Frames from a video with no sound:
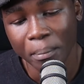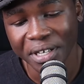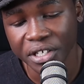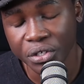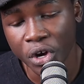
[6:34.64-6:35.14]

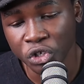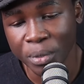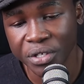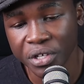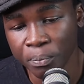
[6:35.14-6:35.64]
But it's going to
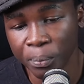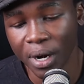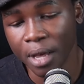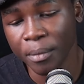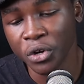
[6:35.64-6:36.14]
be
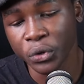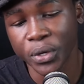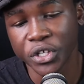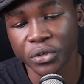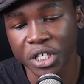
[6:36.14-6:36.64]
simple. Let me not
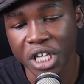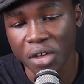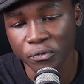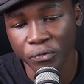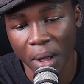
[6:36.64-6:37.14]
waste your
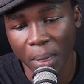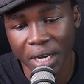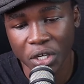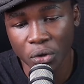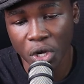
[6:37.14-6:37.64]
time
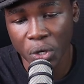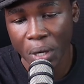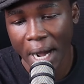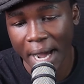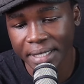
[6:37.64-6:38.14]
further. Dundee
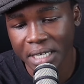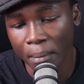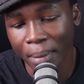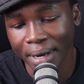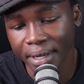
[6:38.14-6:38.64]
United,
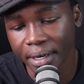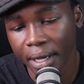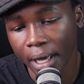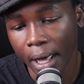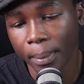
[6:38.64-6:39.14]

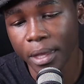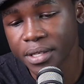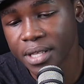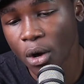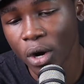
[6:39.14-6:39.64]
Aberdeen.
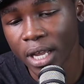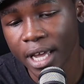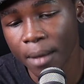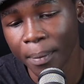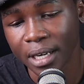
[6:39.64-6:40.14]
This is the only
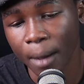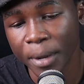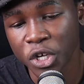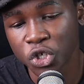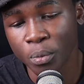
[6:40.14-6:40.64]
game that
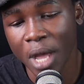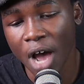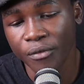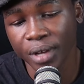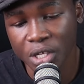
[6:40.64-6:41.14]
happens to be
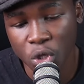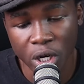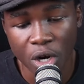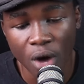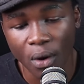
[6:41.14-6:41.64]
having a
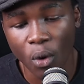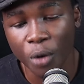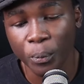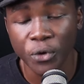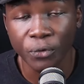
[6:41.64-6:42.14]
solid over
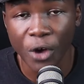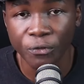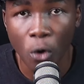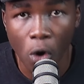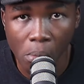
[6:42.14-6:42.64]

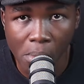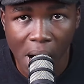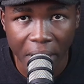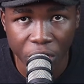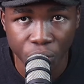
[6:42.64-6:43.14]
1.5 goal
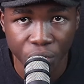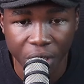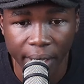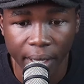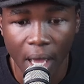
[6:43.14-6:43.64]
market
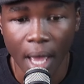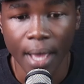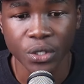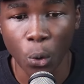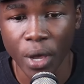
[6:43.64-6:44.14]
today.
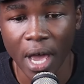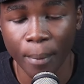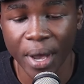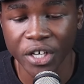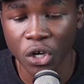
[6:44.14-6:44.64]
So we
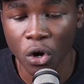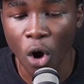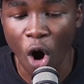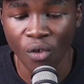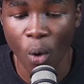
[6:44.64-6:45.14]
are betting on
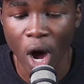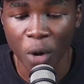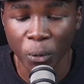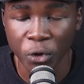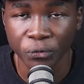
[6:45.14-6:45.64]
over
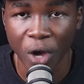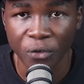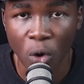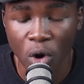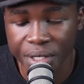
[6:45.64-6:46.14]

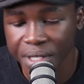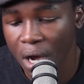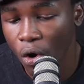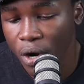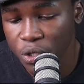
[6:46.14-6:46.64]
1.5 goals.
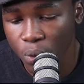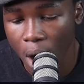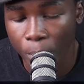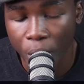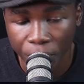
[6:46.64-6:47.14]
The odd is
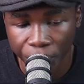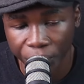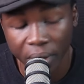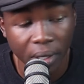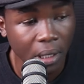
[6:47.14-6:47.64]

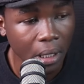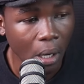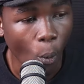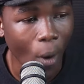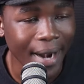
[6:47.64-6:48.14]

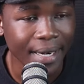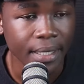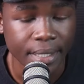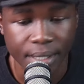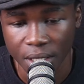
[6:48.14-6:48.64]

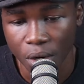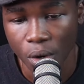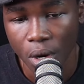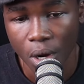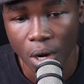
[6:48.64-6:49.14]
1.310.